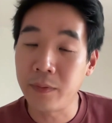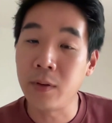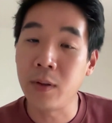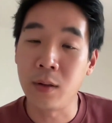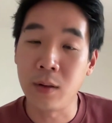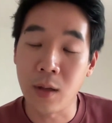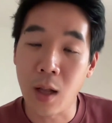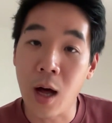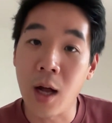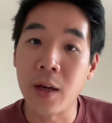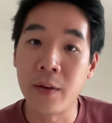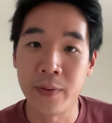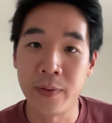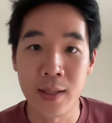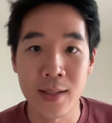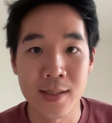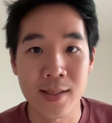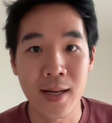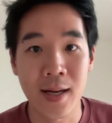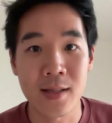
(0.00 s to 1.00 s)
you a lot of
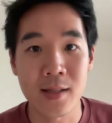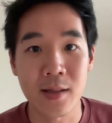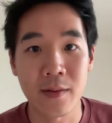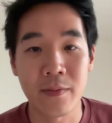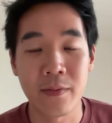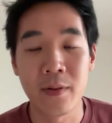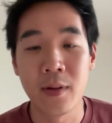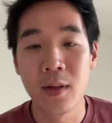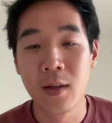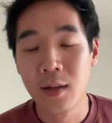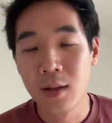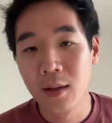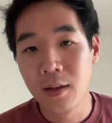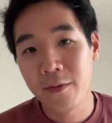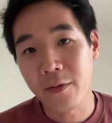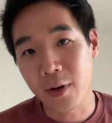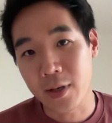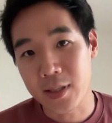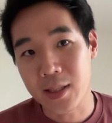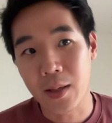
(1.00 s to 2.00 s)
insights of,
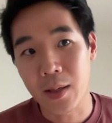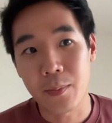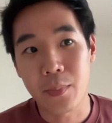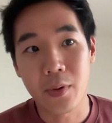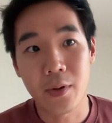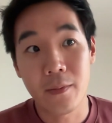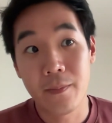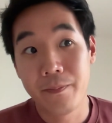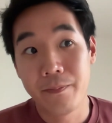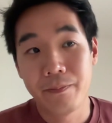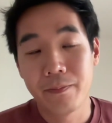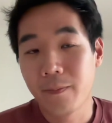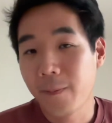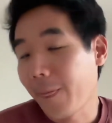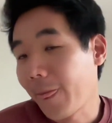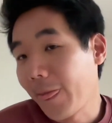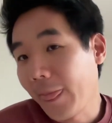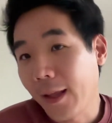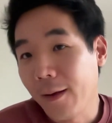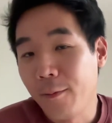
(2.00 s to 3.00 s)
for example,
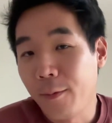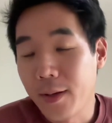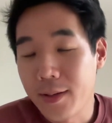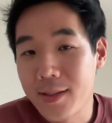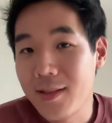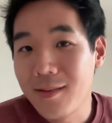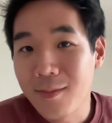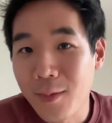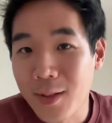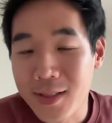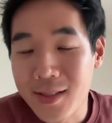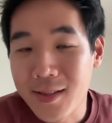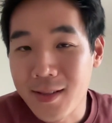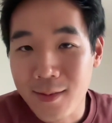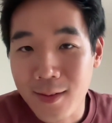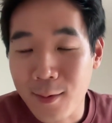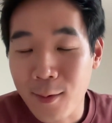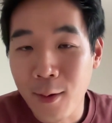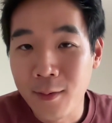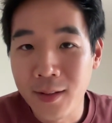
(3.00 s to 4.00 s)
what's
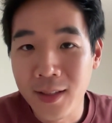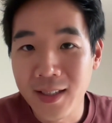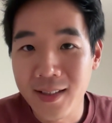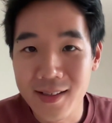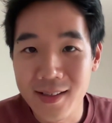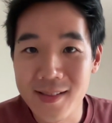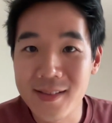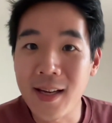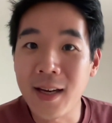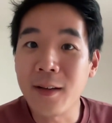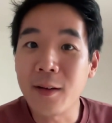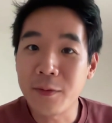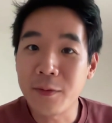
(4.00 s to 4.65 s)
currently the state